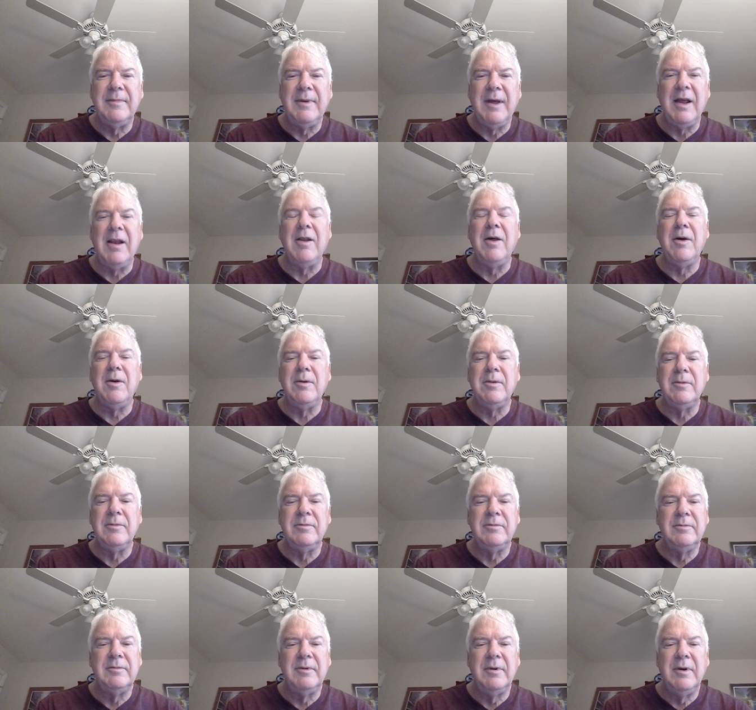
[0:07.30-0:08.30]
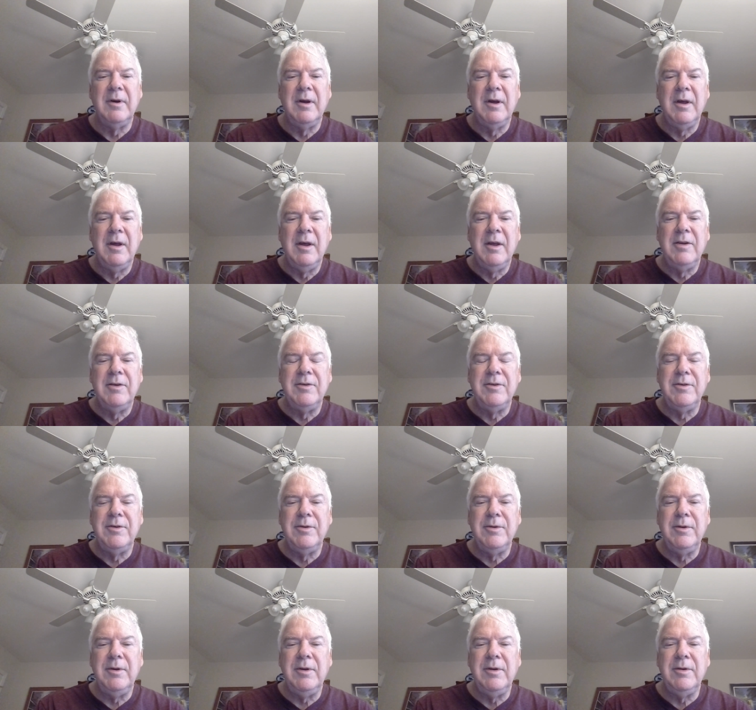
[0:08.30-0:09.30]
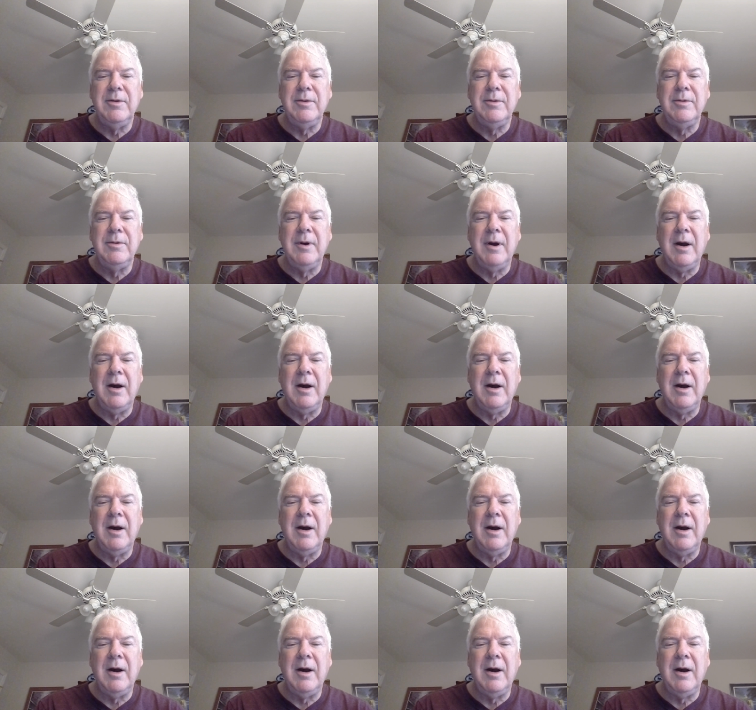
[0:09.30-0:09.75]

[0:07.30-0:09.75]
hello to you